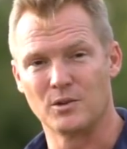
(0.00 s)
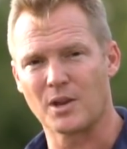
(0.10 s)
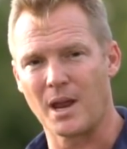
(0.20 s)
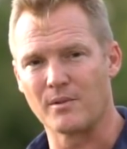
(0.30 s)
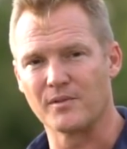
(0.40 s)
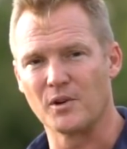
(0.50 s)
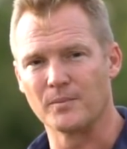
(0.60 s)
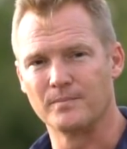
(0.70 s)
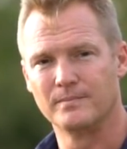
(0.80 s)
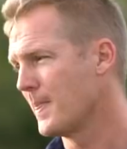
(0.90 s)
your camera
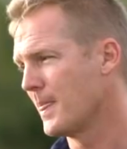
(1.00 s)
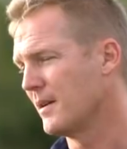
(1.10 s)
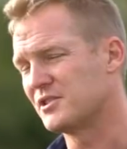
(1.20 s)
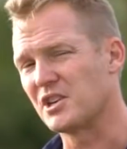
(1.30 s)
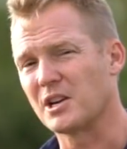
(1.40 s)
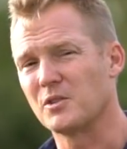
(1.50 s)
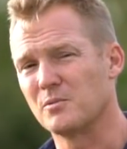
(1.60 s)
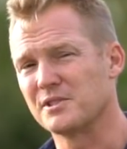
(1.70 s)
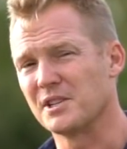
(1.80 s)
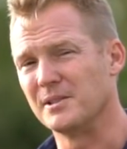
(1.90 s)
phone. Let's check out the
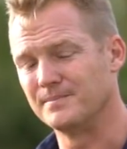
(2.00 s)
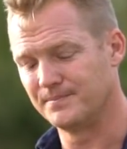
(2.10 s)
result.